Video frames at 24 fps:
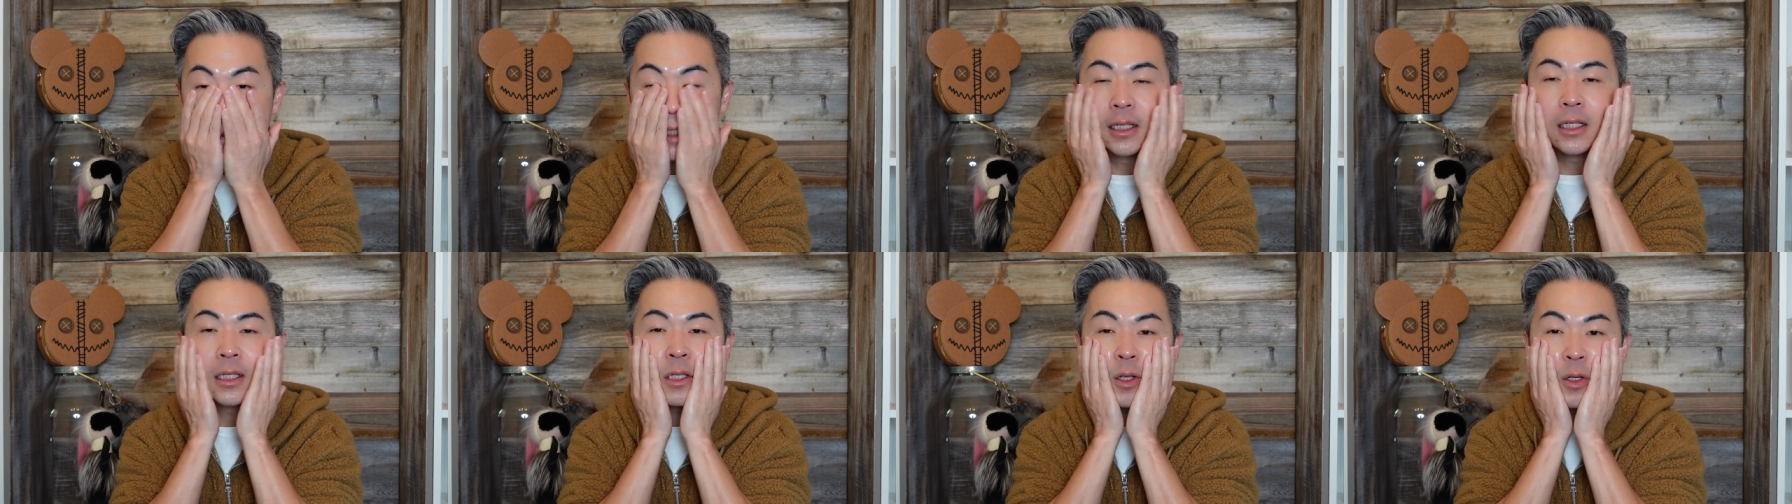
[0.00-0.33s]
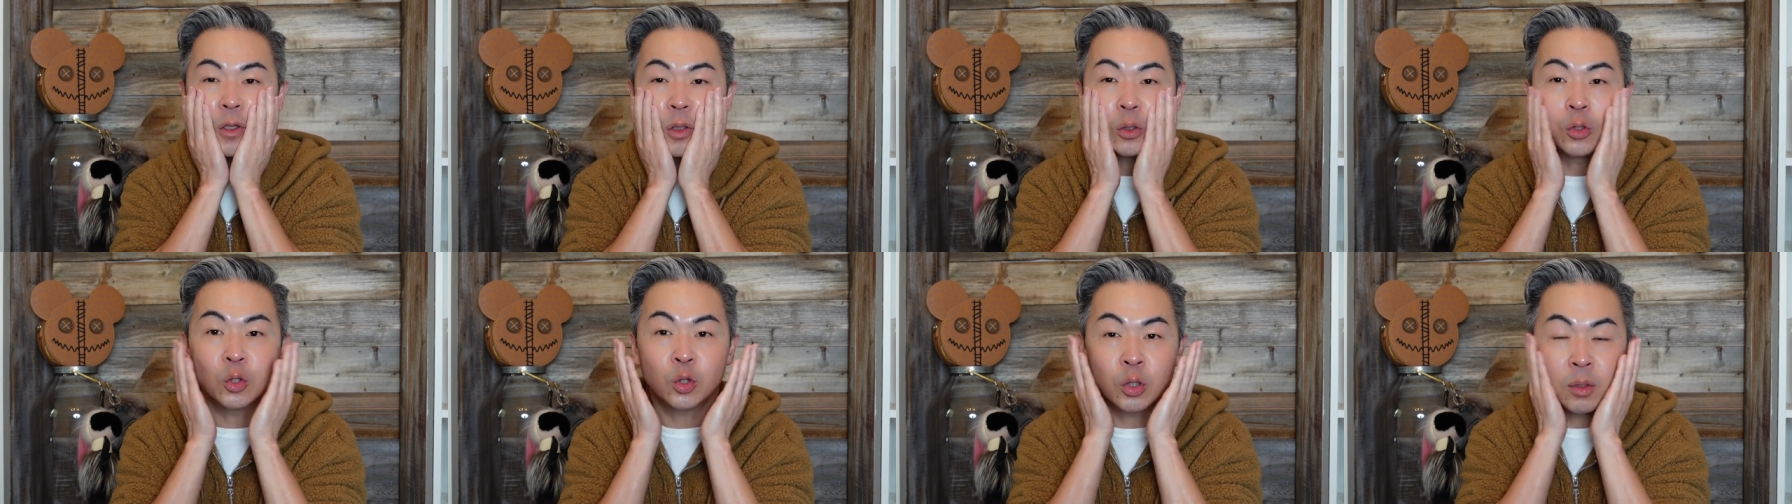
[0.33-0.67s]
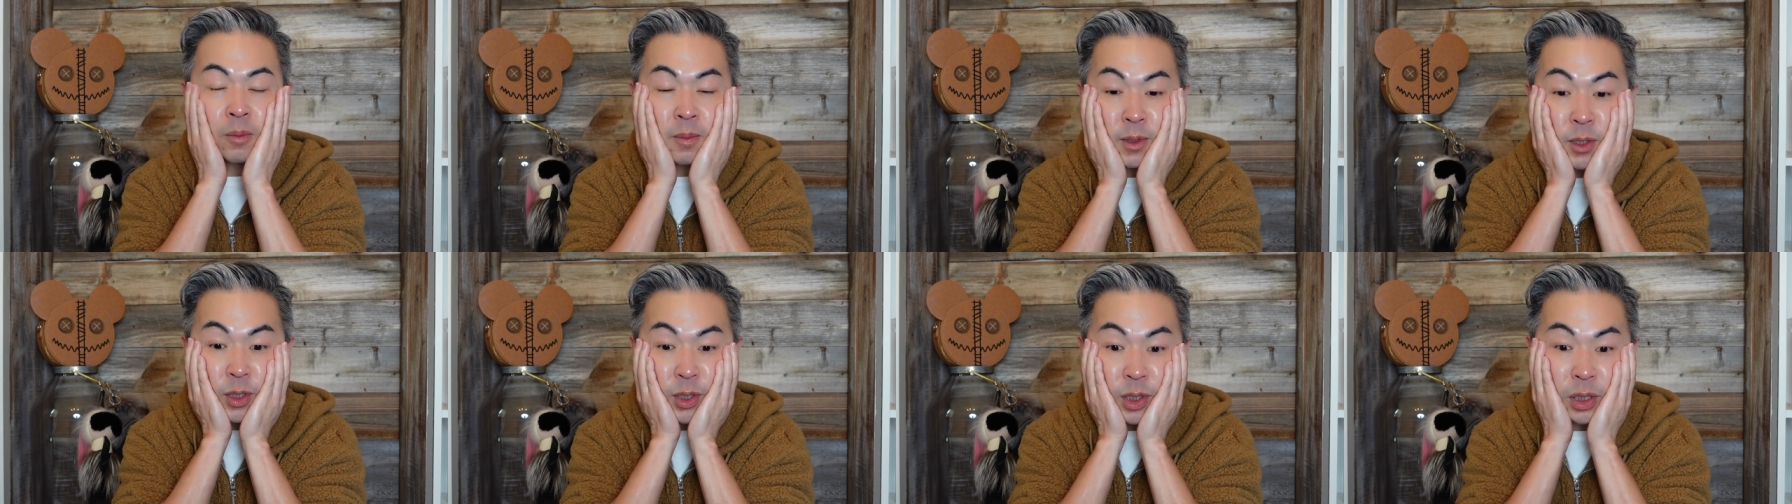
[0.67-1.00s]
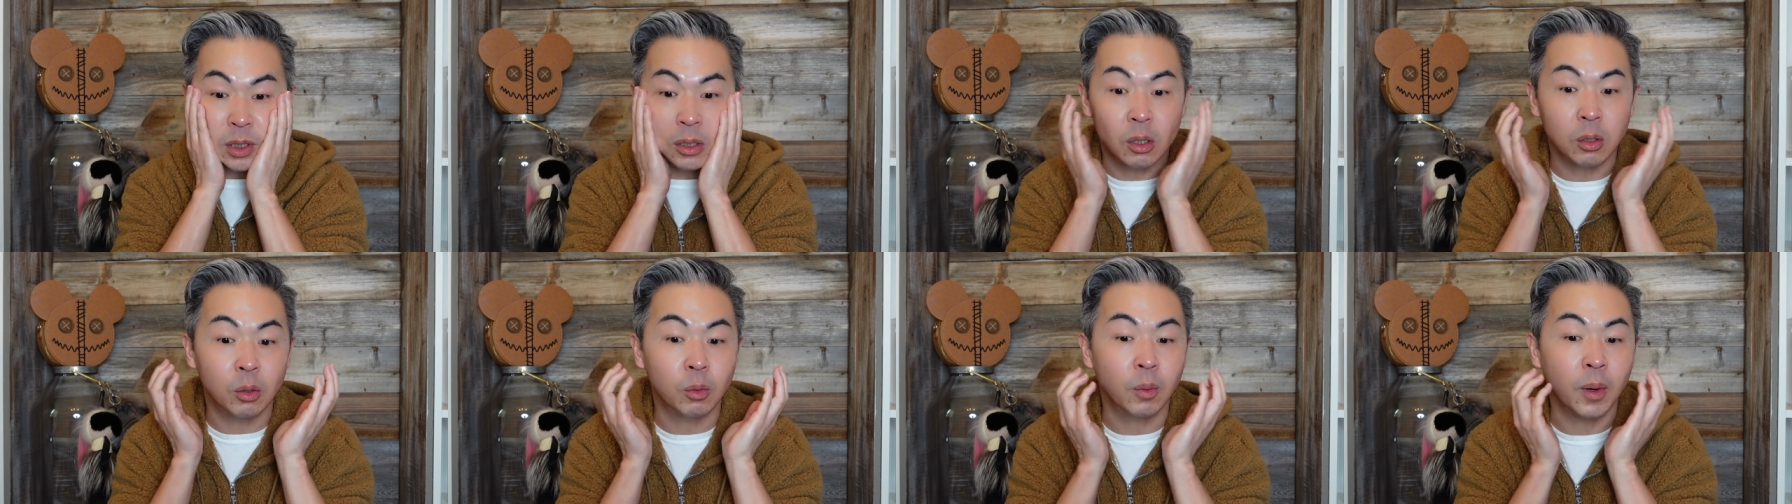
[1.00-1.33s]
So your treatment just
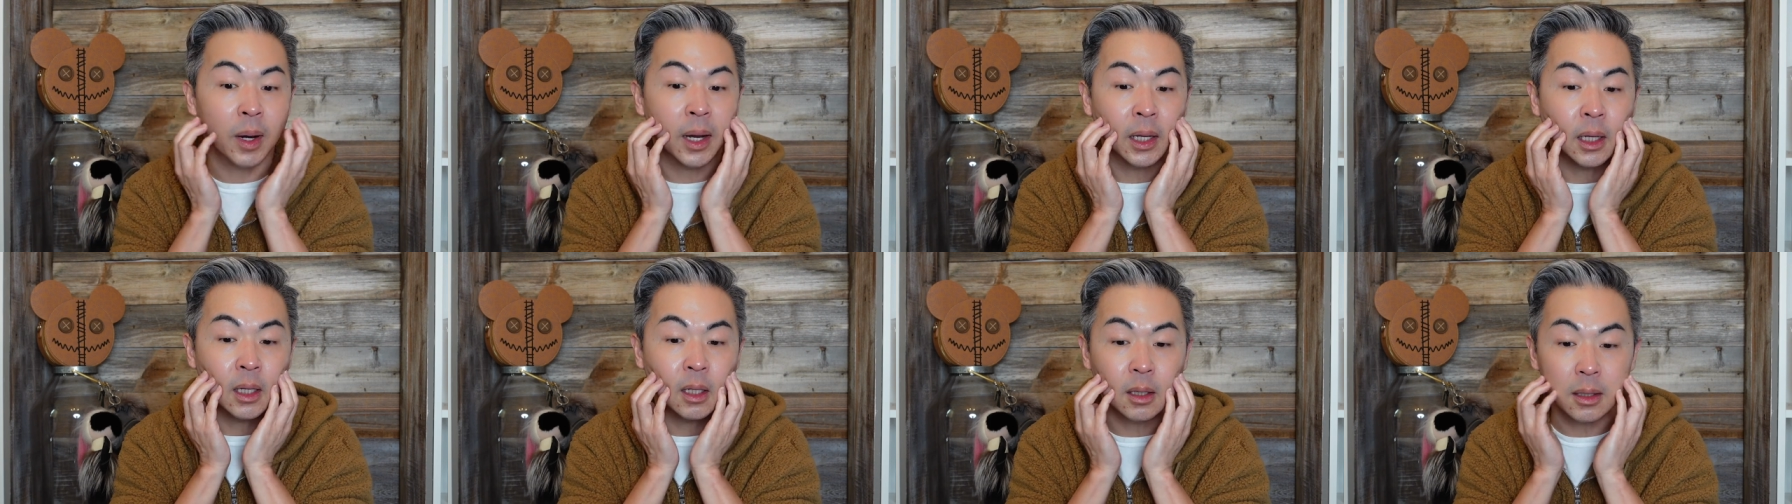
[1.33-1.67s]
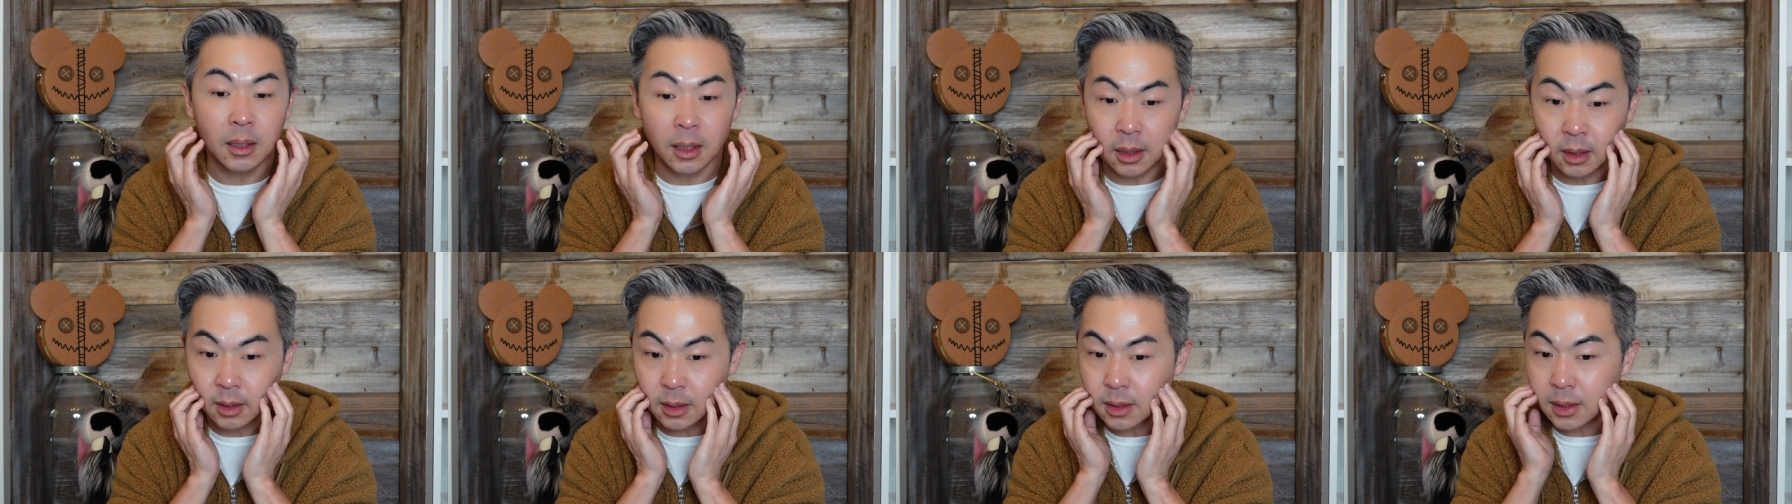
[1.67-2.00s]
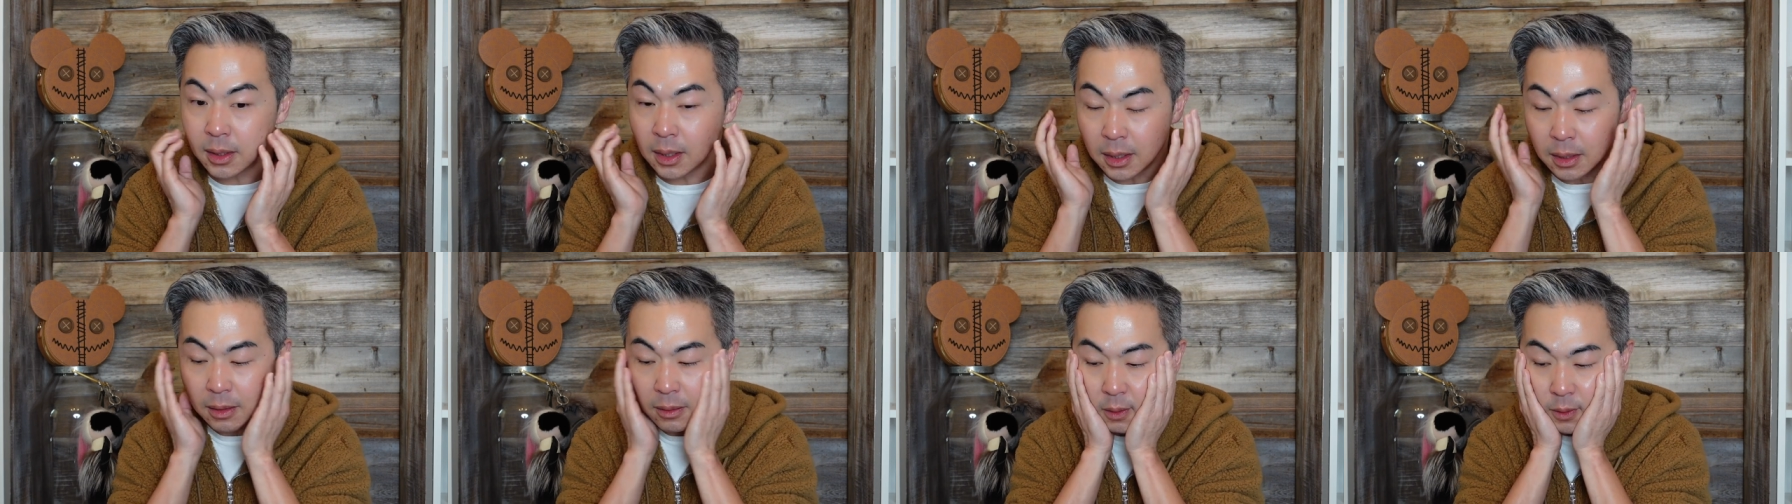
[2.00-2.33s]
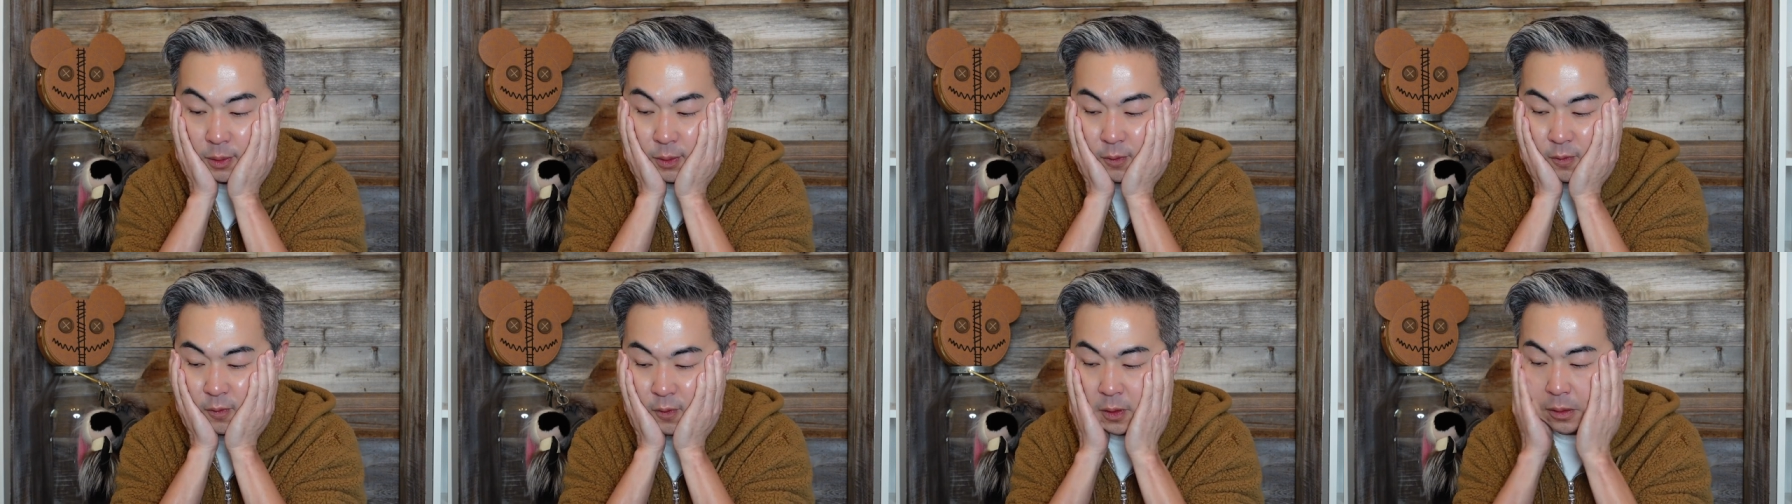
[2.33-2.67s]
go right in there. See?
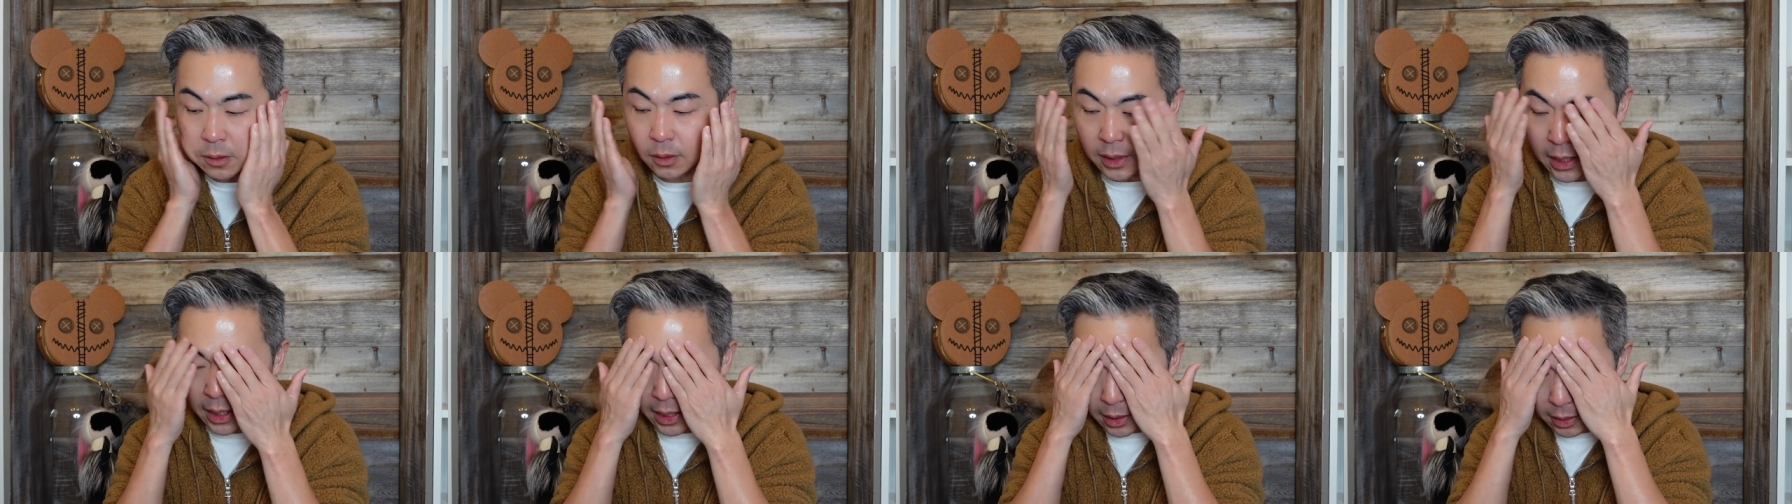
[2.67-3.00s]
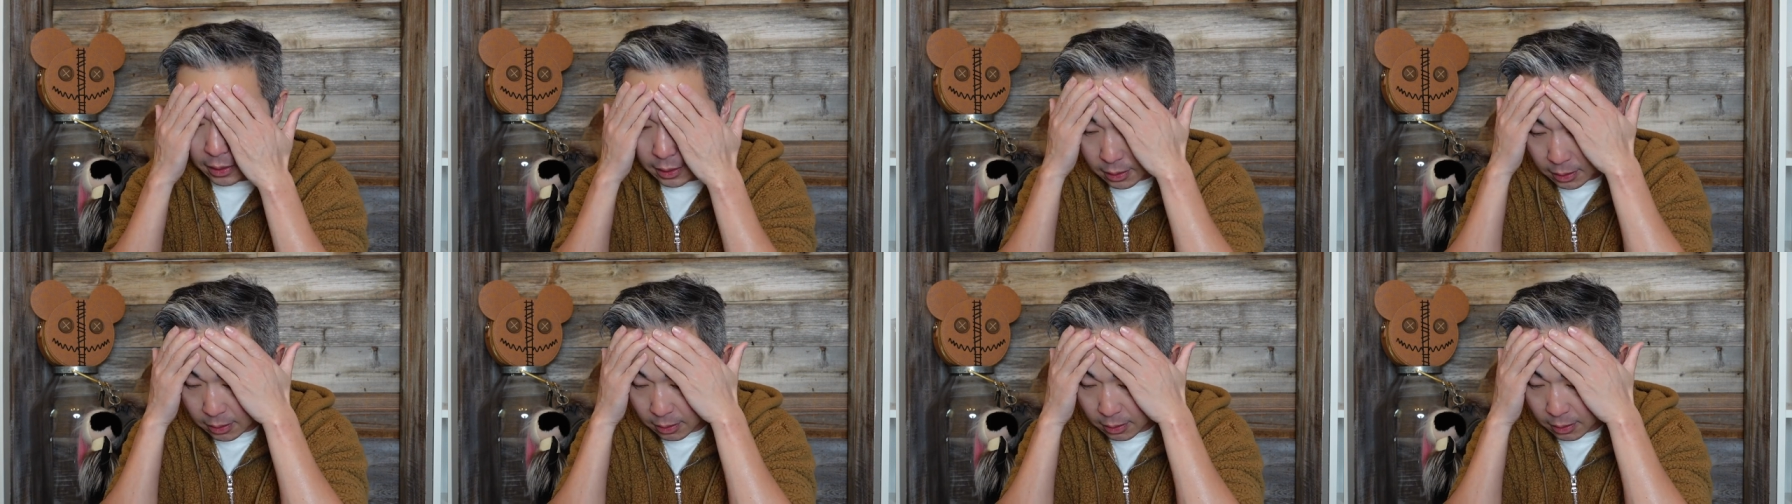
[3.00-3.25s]
Feel that?